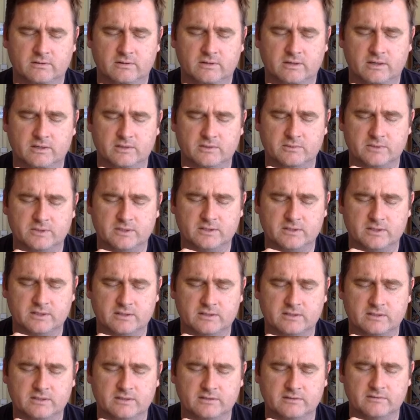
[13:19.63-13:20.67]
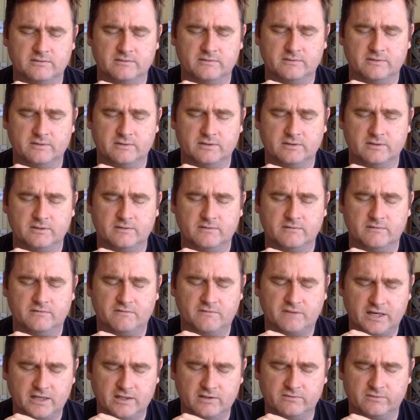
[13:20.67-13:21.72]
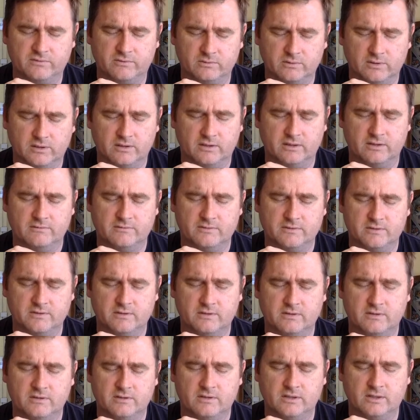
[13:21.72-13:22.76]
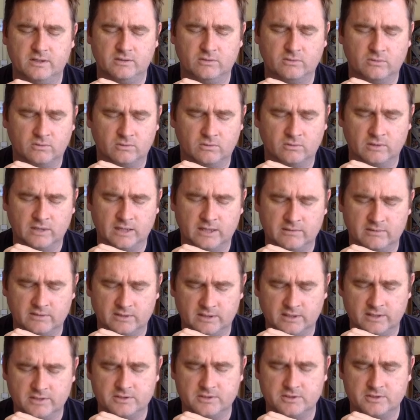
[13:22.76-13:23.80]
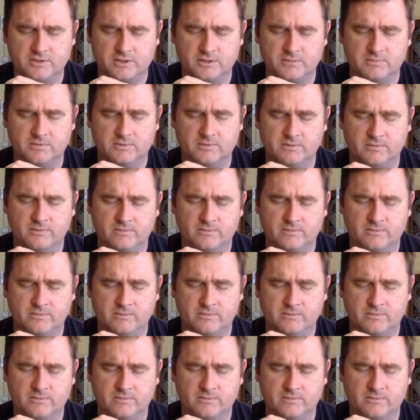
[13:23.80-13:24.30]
as we seek to live faithful lives in all our relationships.